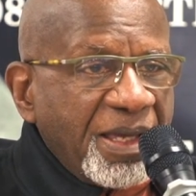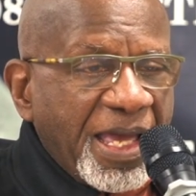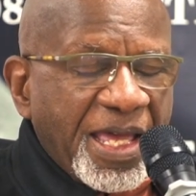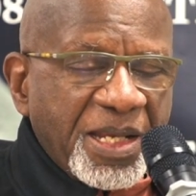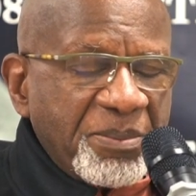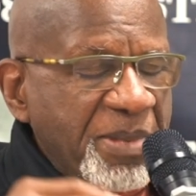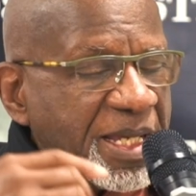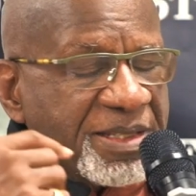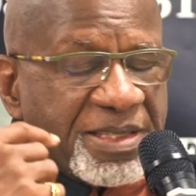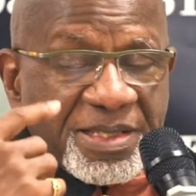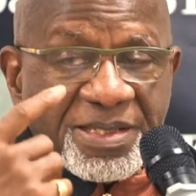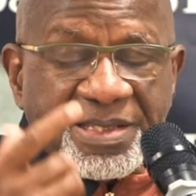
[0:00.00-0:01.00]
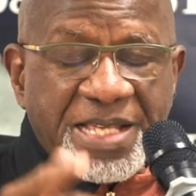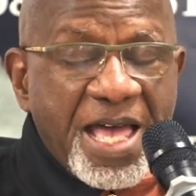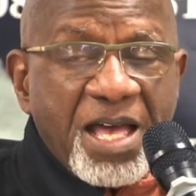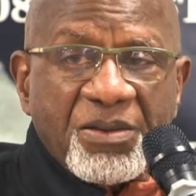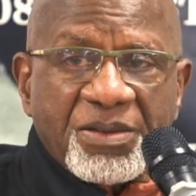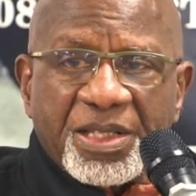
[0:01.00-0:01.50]
And it made this
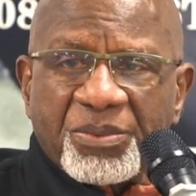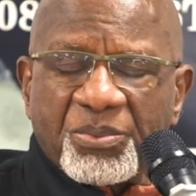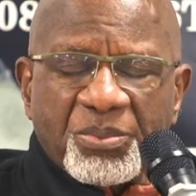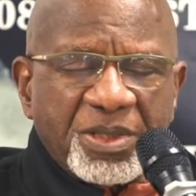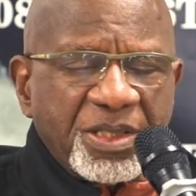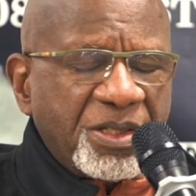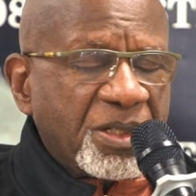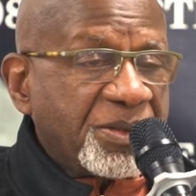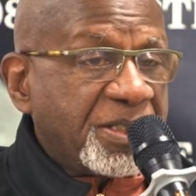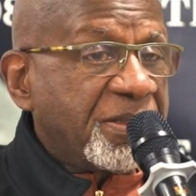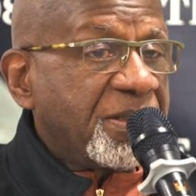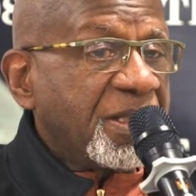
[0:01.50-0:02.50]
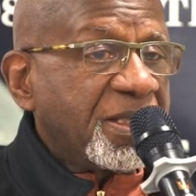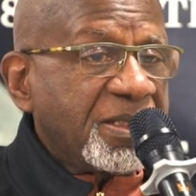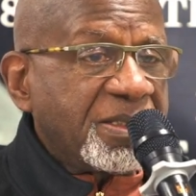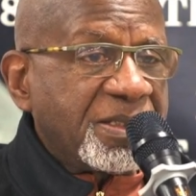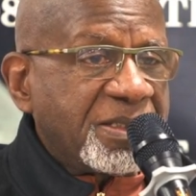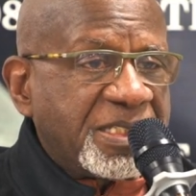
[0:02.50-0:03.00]
sound that, you know,
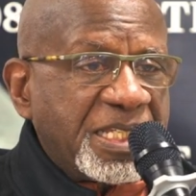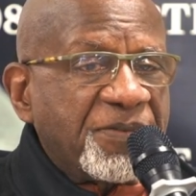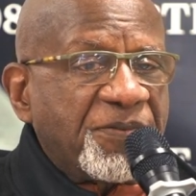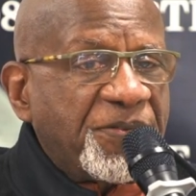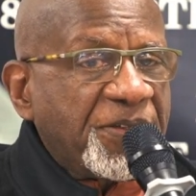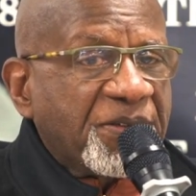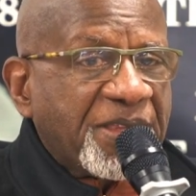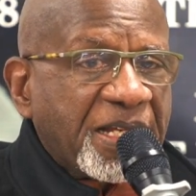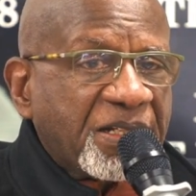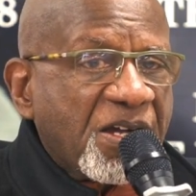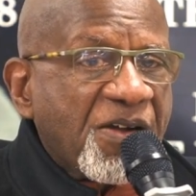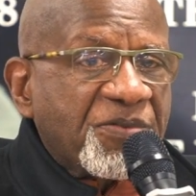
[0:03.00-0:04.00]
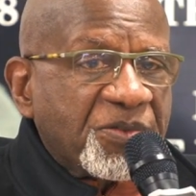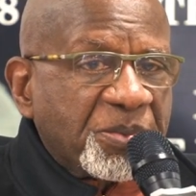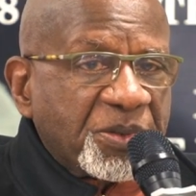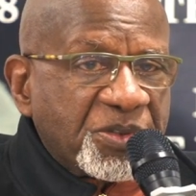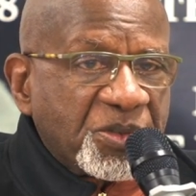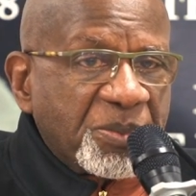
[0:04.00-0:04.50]
didn't feel that
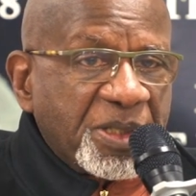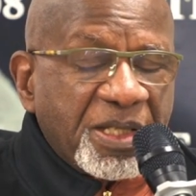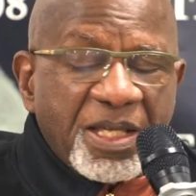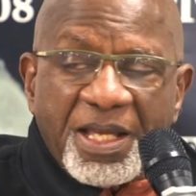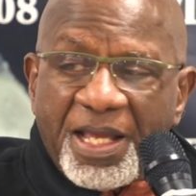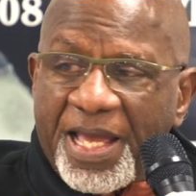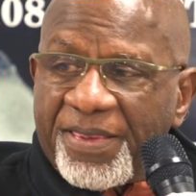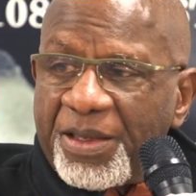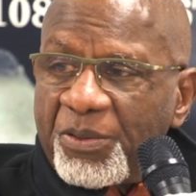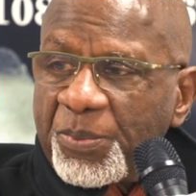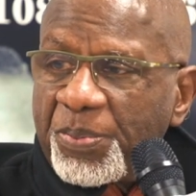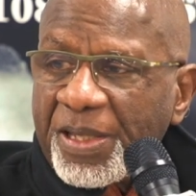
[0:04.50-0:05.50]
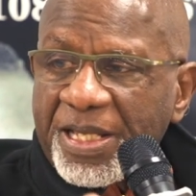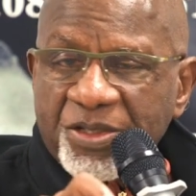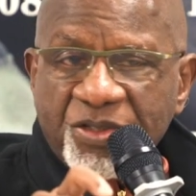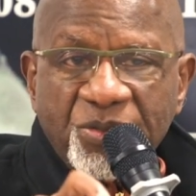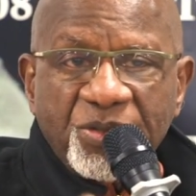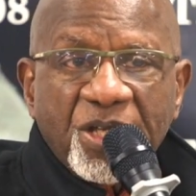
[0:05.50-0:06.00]
comfortable to me. And they would play
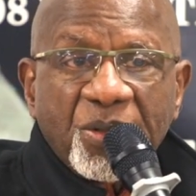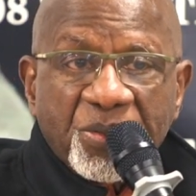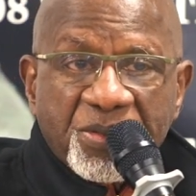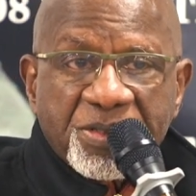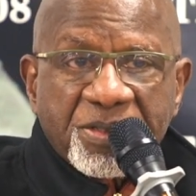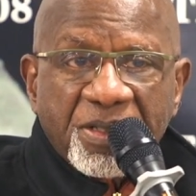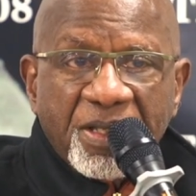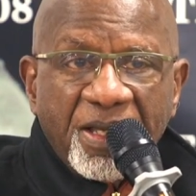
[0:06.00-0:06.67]
two notes.